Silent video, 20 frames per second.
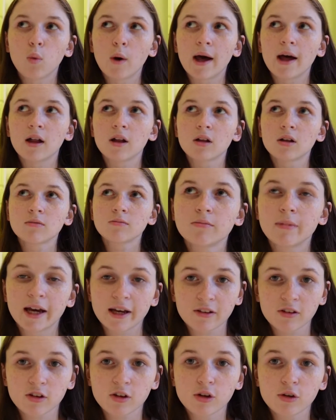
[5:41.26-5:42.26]
well
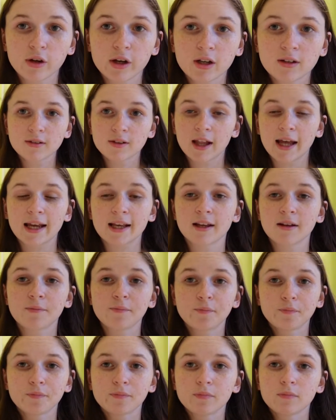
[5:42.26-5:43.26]
executed. Like,
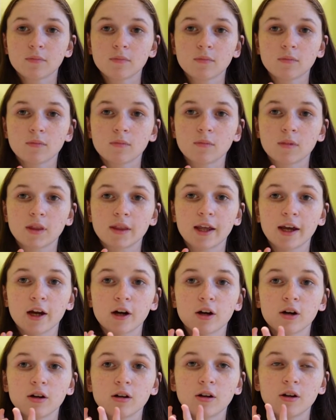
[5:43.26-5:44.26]

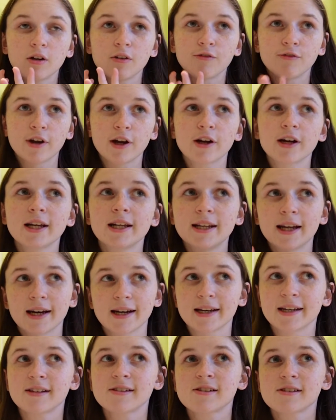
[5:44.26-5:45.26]
they're very
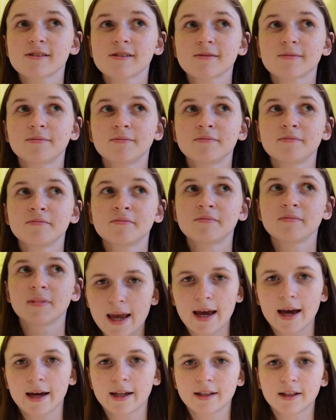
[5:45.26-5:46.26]
nice,
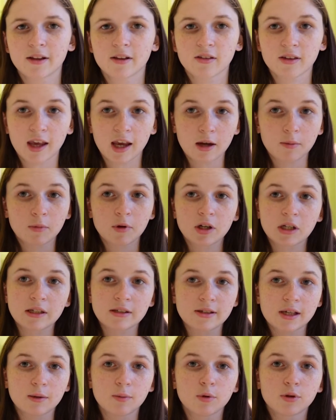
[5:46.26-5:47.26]
and this camera
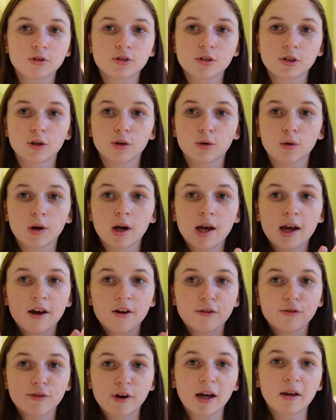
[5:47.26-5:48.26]
is able to
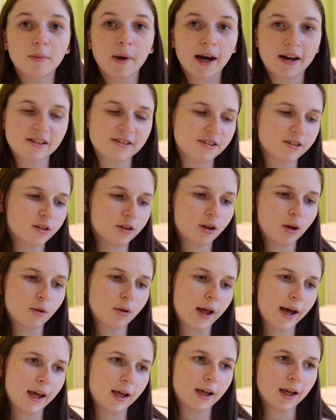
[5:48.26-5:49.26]
fight past the low
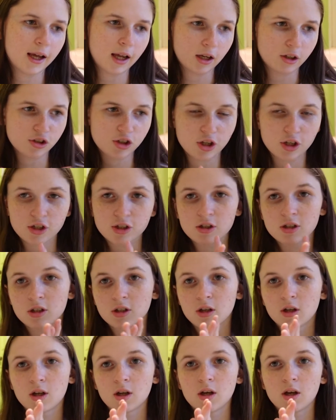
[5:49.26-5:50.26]
light and just
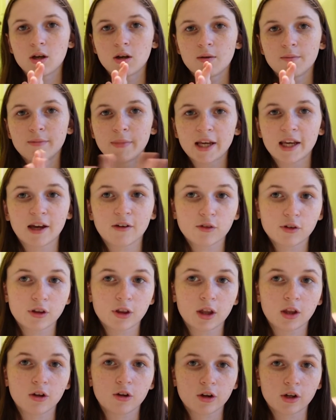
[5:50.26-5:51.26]
make
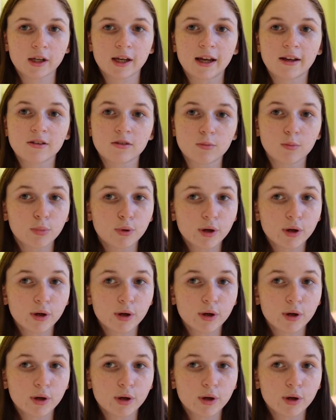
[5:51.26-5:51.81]
everything look nice and